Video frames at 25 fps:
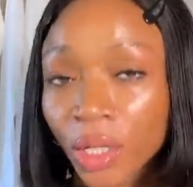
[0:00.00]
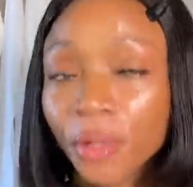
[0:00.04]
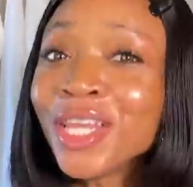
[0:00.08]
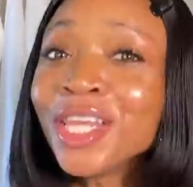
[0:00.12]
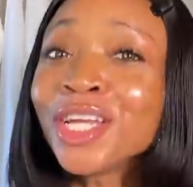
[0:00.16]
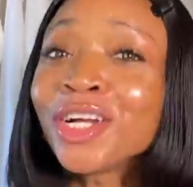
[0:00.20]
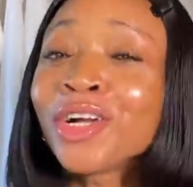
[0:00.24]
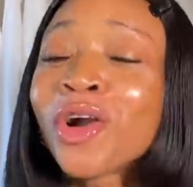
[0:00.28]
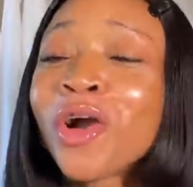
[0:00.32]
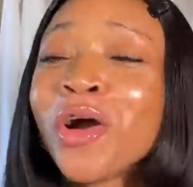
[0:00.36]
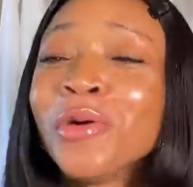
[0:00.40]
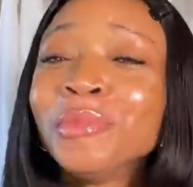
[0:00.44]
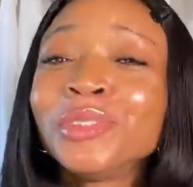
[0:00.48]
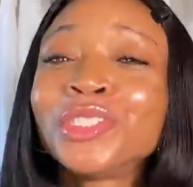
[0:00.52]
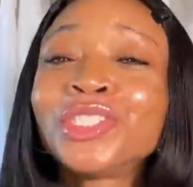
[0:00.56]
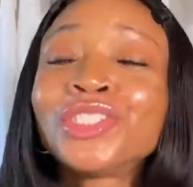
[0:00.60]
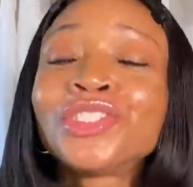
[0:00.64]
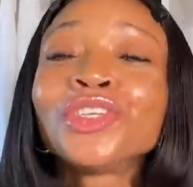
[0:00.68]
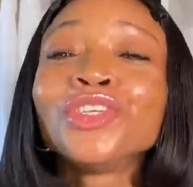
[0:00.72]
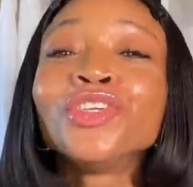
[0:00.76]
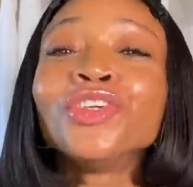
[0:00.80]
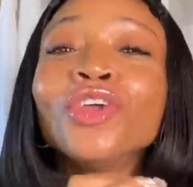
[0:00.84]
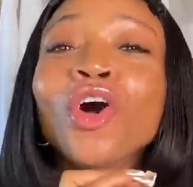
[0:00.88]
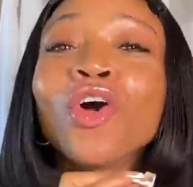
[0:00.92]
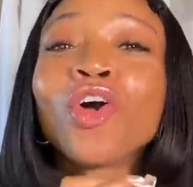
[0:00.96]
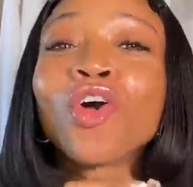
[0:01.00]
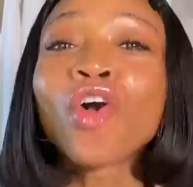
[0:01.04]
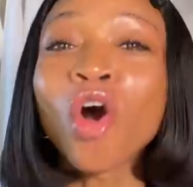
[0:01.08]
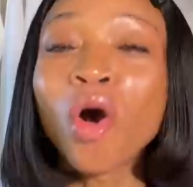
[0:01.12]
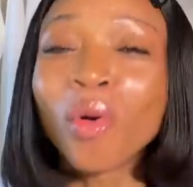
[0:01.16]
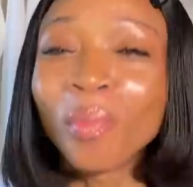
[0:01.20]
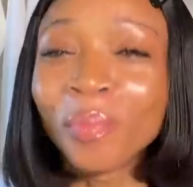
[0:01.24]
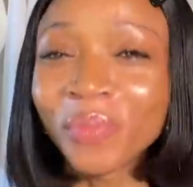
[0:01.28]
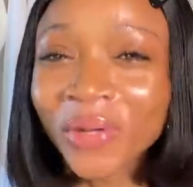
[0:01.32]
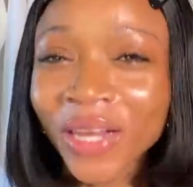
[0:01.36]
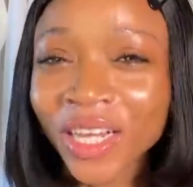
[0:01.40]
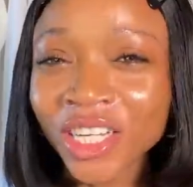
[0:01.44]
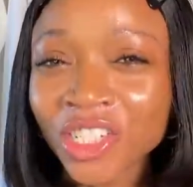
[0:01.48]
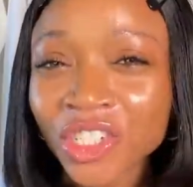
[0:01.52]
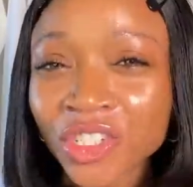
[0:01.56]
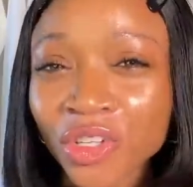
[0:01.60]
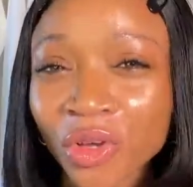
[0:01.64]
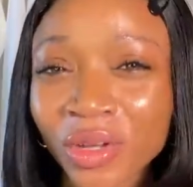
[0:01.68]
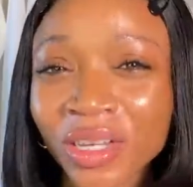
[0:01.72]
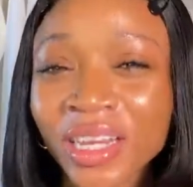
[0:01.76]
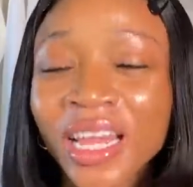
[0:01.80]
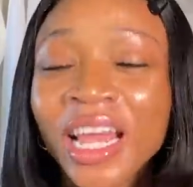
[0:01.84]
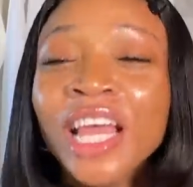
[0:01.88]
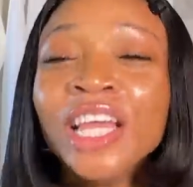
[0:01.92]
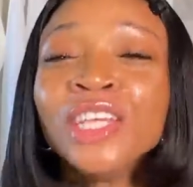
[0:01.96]
When it comes to your
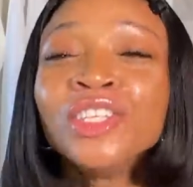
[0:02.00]
complexion,